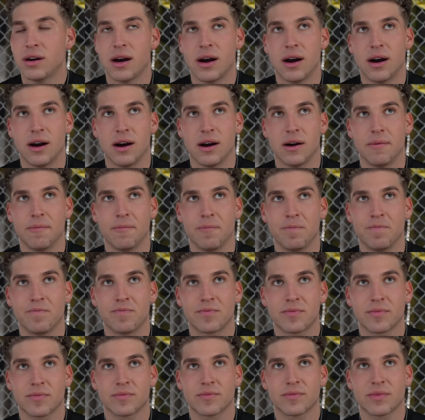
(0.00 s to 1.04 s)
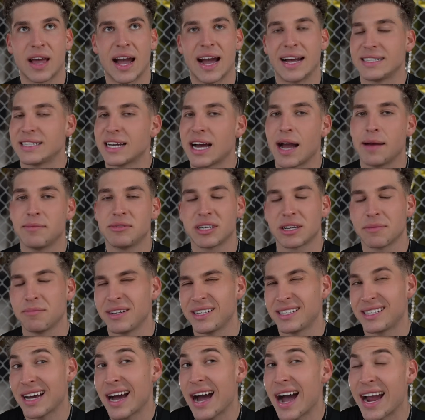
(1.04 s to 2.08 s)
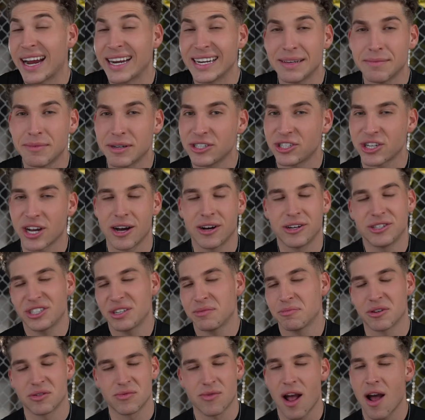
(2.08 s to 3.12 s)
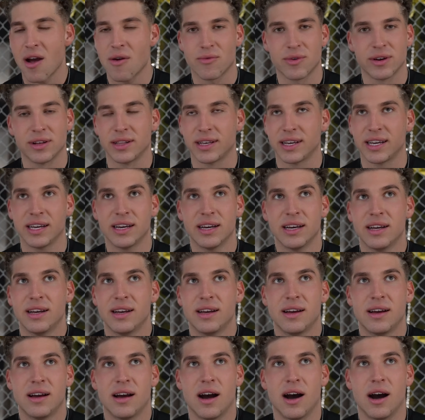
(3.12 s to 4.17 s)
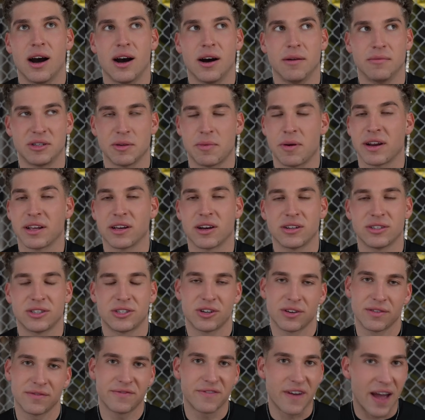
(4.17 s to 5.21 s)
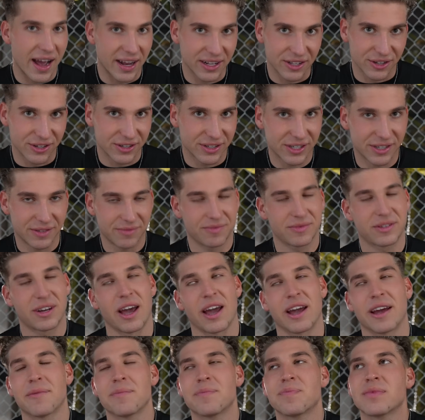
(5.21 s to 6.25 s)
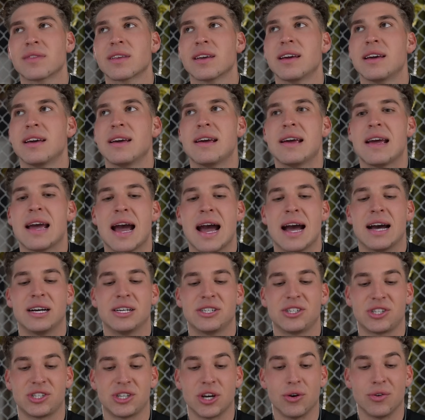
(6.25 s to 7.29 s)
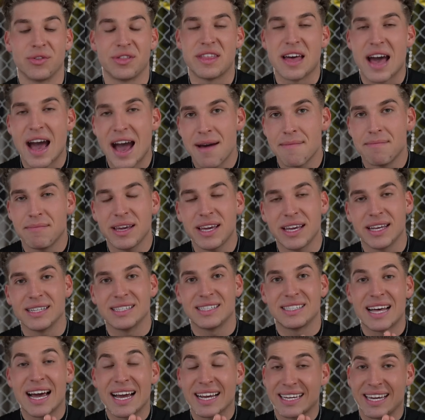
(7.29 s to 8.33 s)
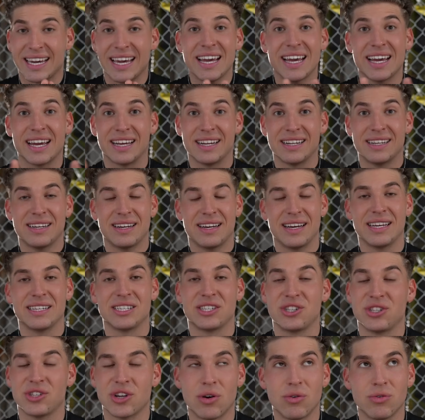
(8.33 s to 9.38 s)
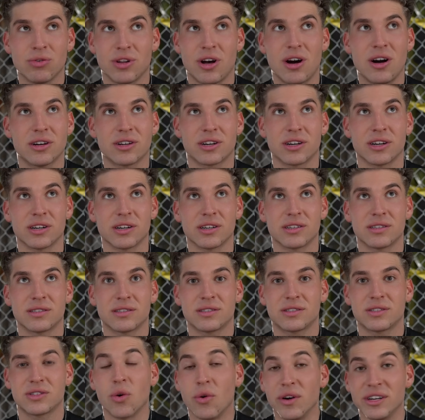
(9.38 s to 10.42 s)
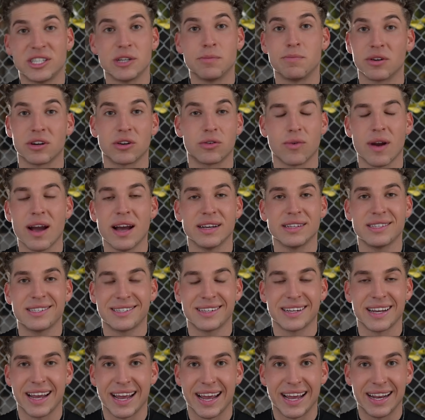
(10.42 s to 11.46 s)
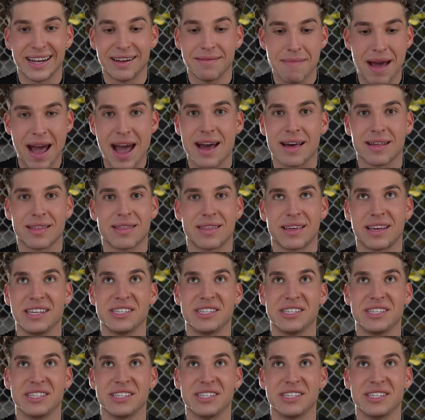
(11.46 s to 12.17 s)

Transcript: Um, at times it can be tiny bit challenging, but not really, um, depending on certain factors, okay? So that means that kid is no longer going to progress in math.